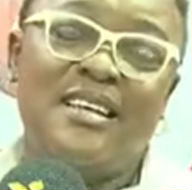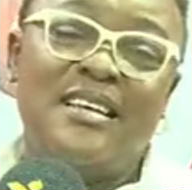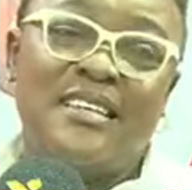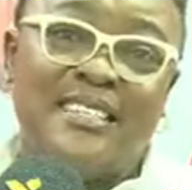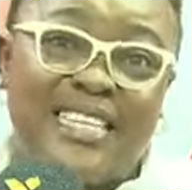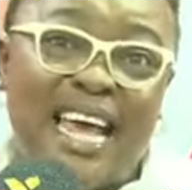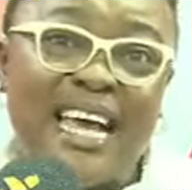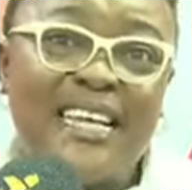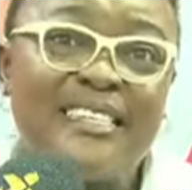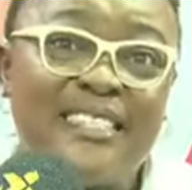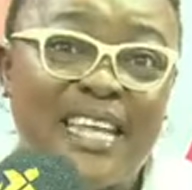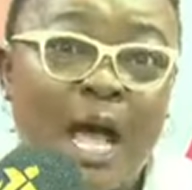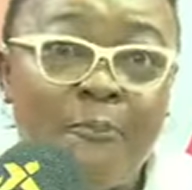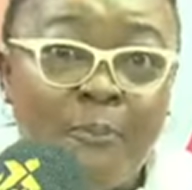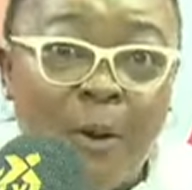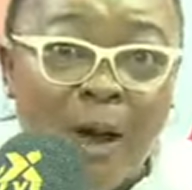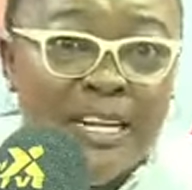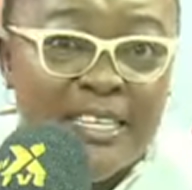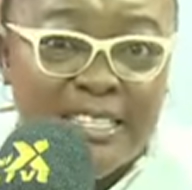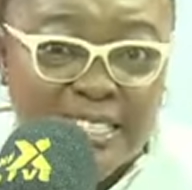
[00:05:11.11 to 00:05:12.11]
Just the
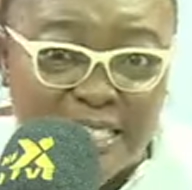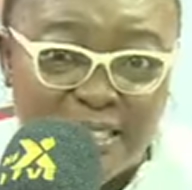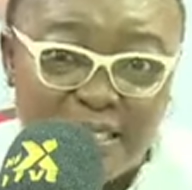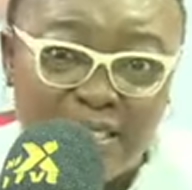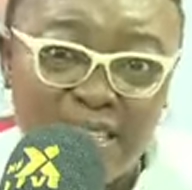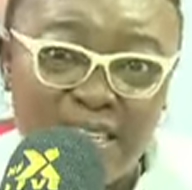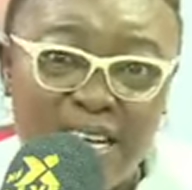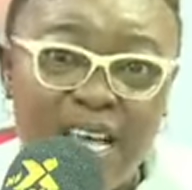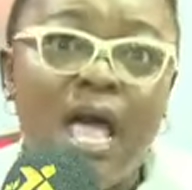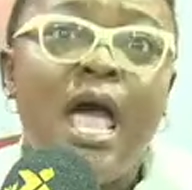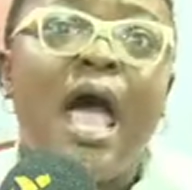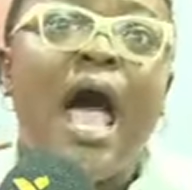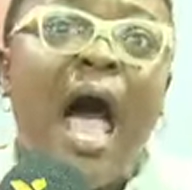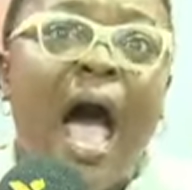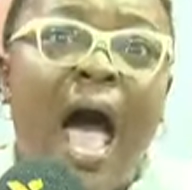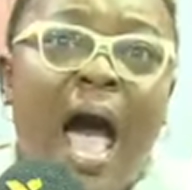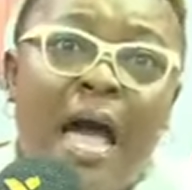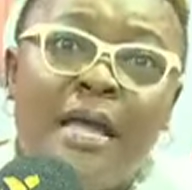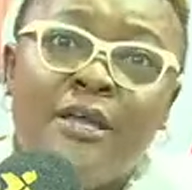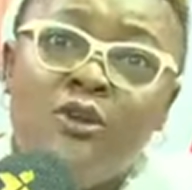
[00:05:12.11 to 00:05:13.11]
policy.
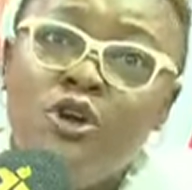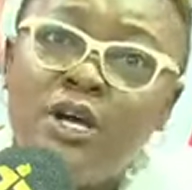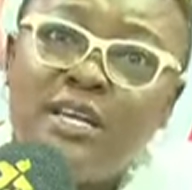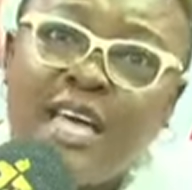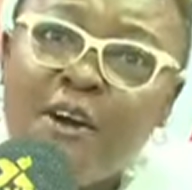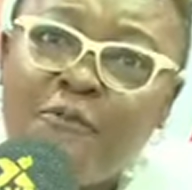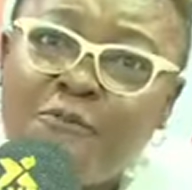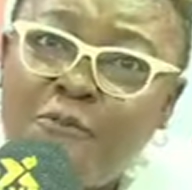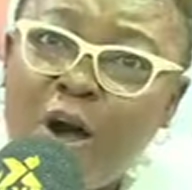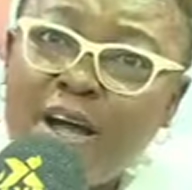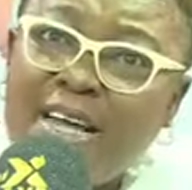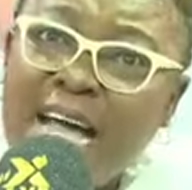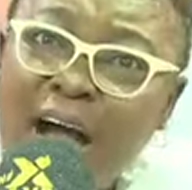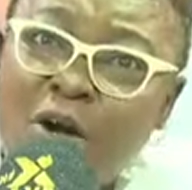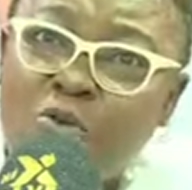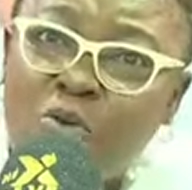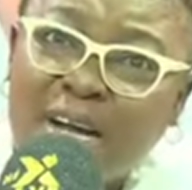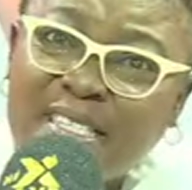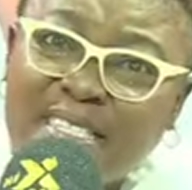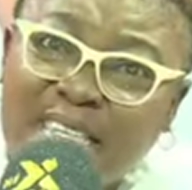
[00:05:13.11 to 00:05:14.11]
Ah, UK foka
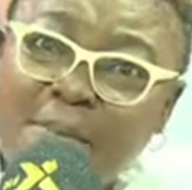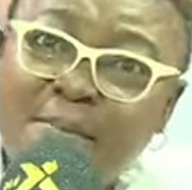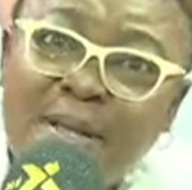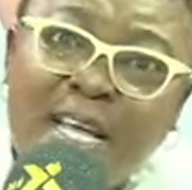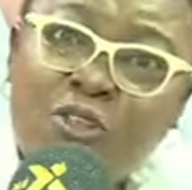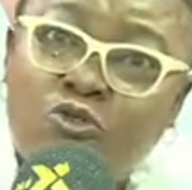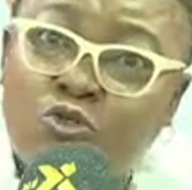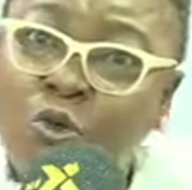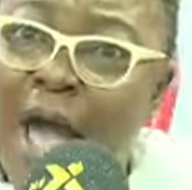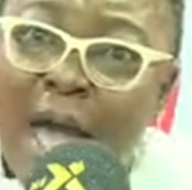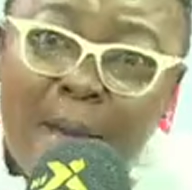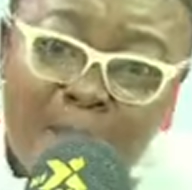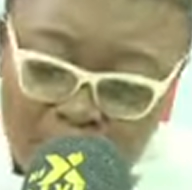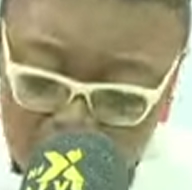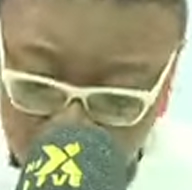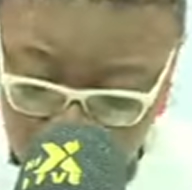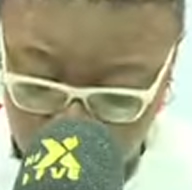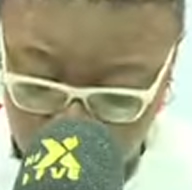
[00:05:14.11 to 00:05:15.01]
ho asem kituabi.